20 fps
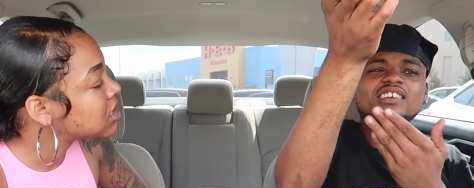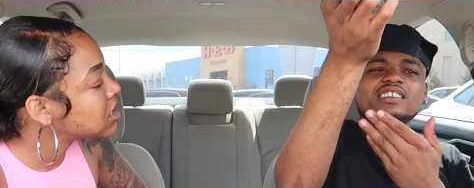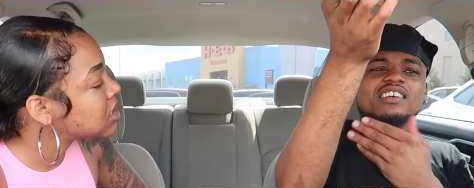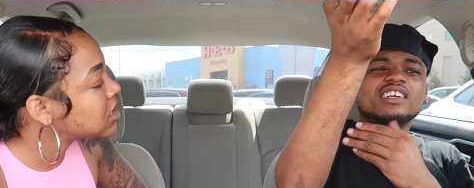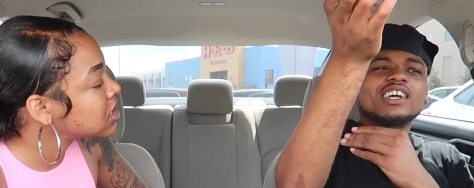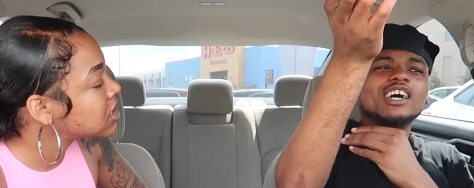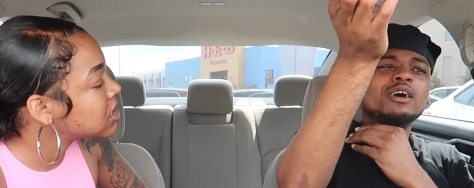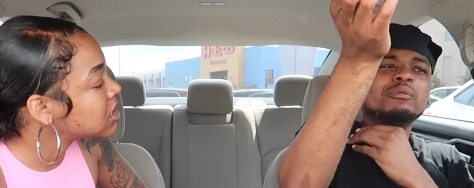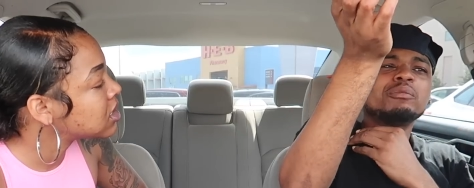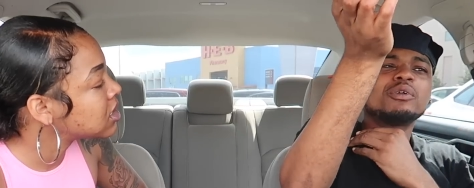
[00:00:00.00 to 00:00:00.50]
Speaker 1: Is it
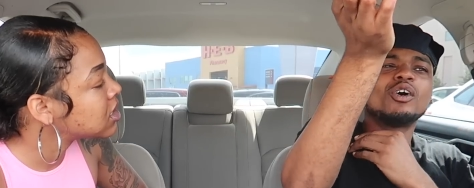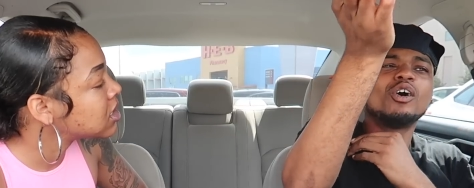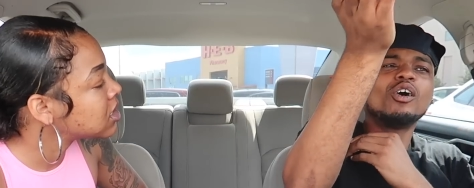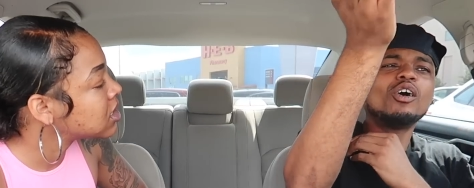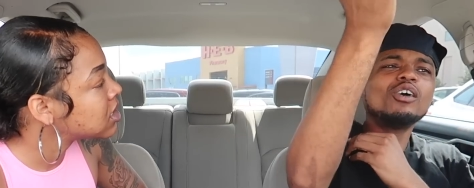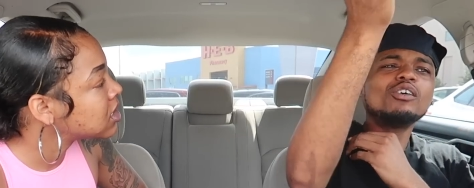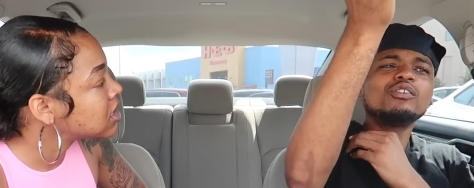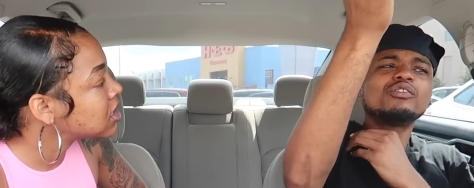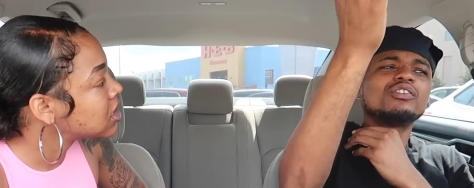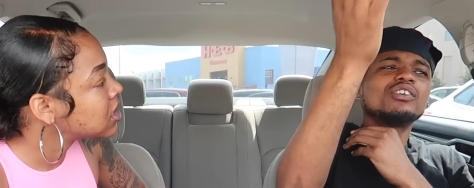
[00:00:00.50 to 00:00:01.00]
coming
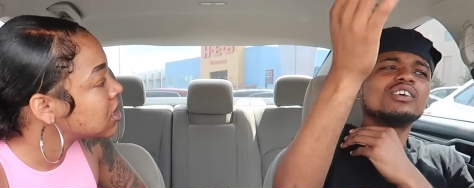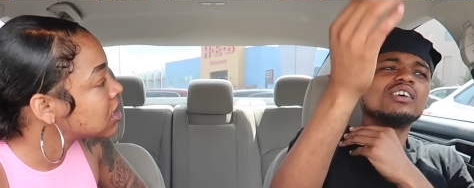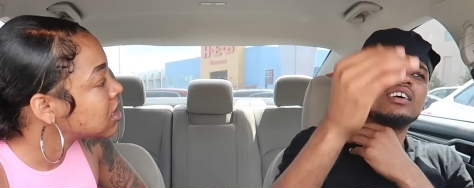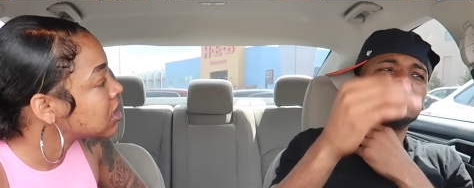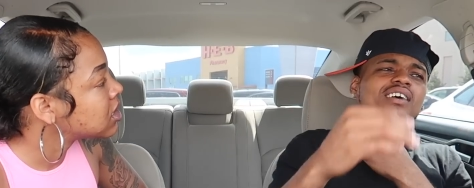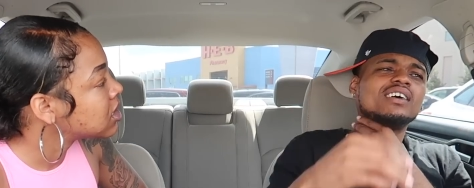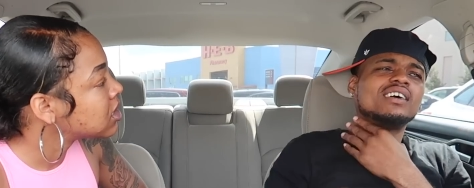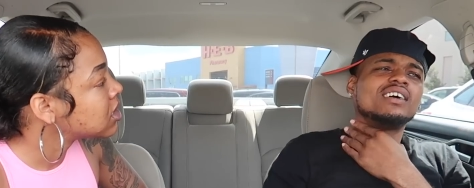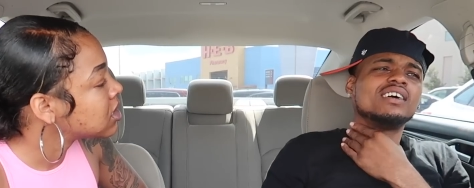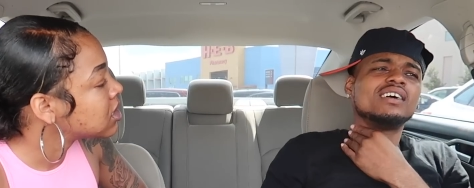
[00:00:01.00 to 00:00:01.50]
off?
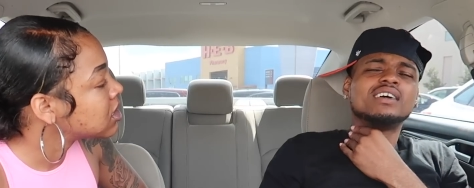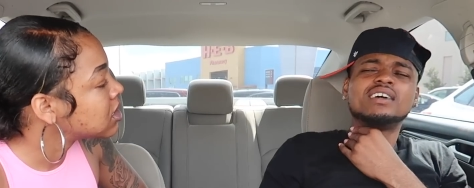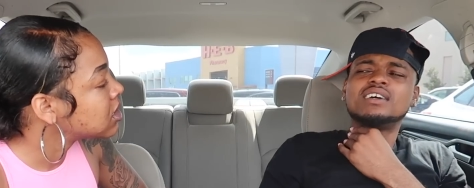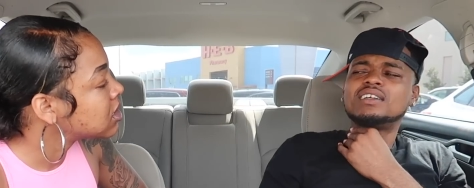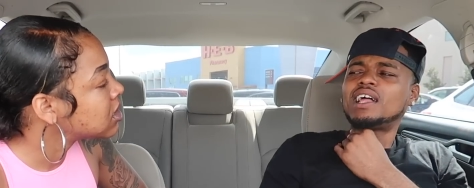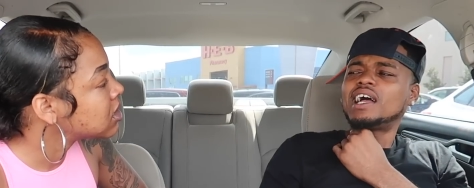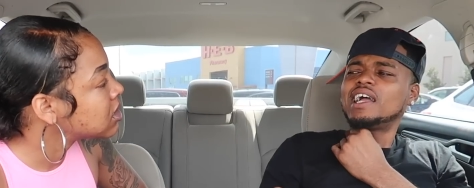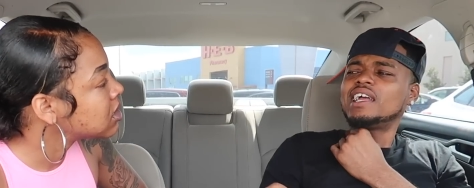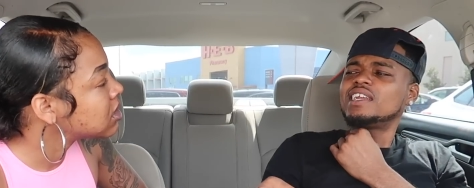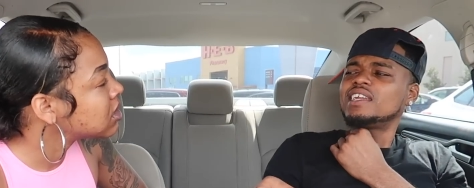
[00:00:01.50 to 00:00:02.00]

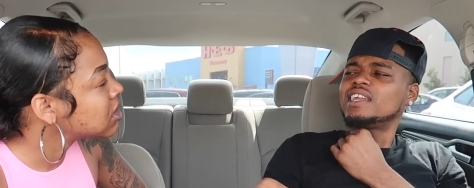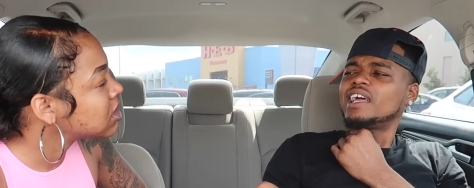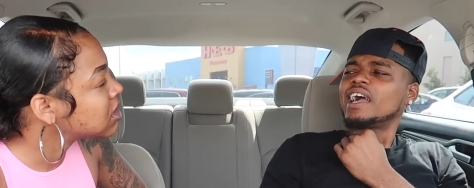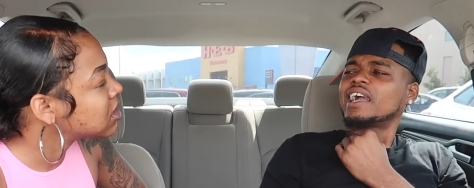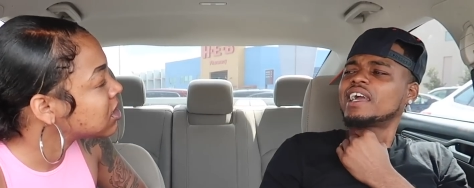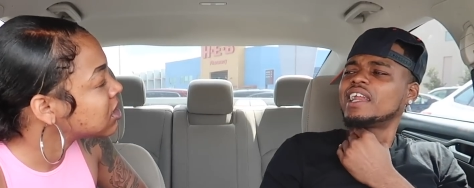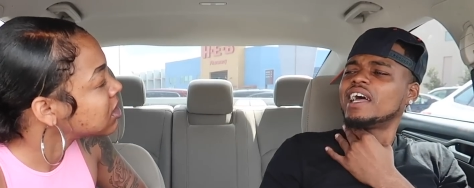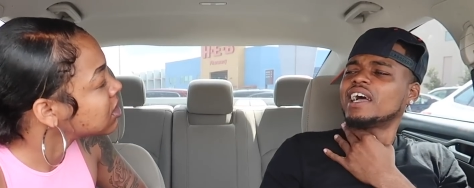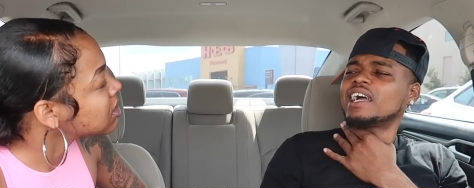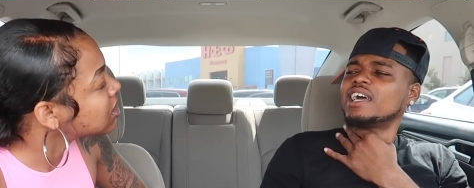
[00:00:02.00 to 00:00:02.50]
Like, that
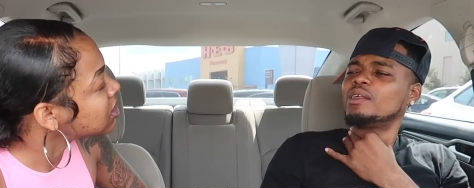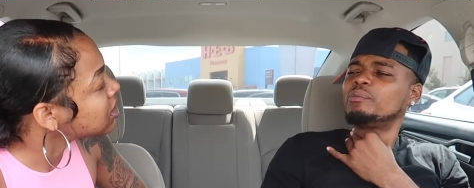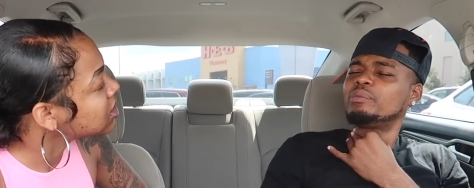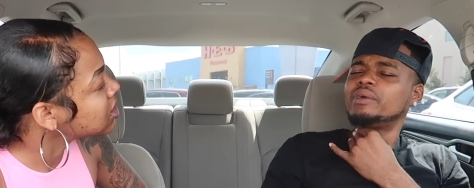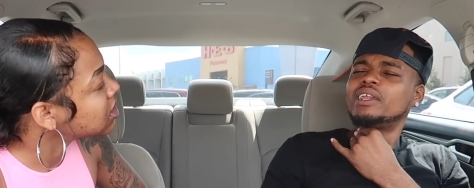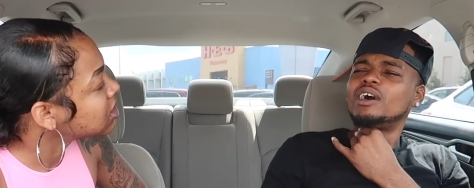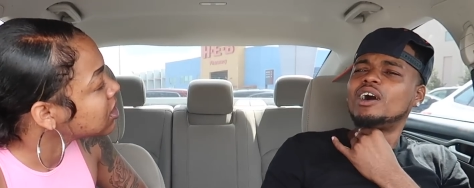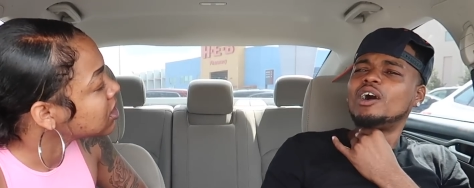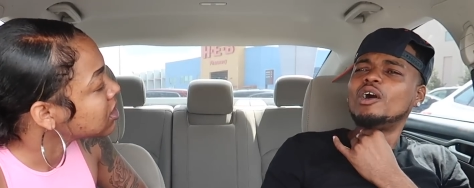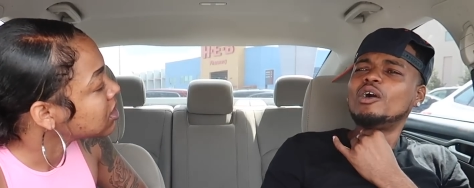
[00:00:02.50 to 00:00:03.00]
could, that could have been
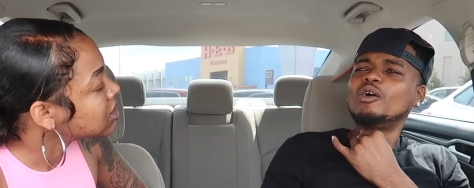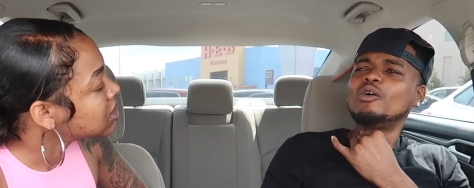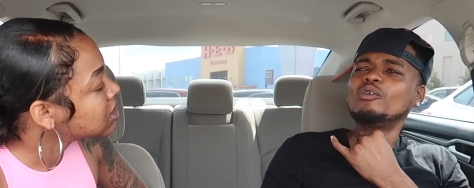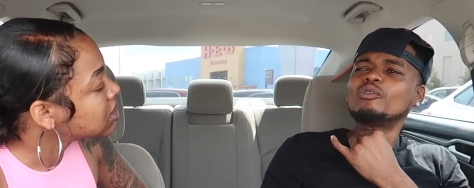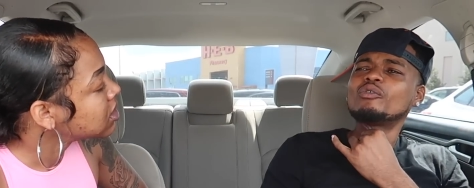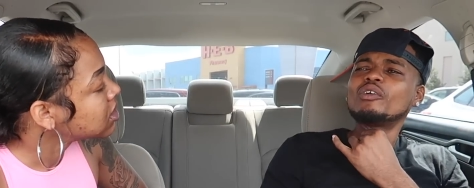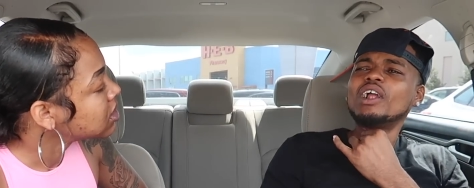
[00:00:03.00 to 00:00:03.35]
a whole